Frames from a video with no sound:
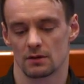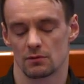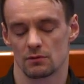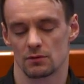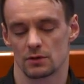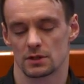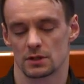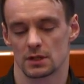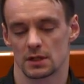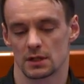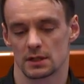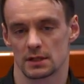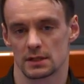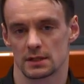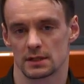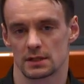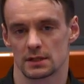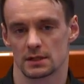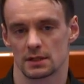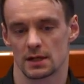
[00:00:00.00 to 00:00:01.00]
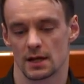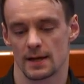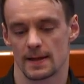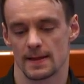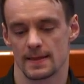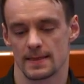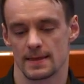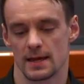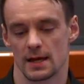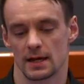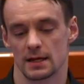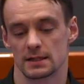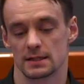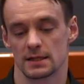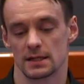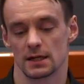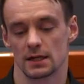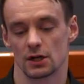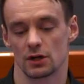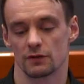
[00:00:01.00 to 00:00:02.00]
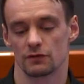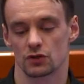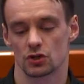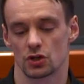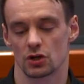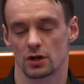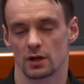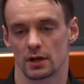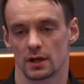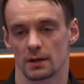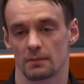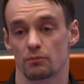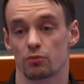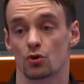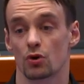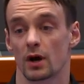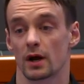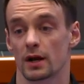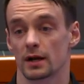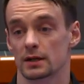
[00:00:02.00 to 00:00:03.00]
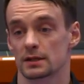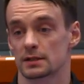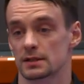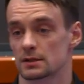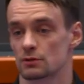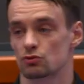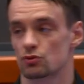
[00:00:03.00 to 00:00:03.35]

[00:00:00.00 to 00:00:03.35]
which is the idea of turning products,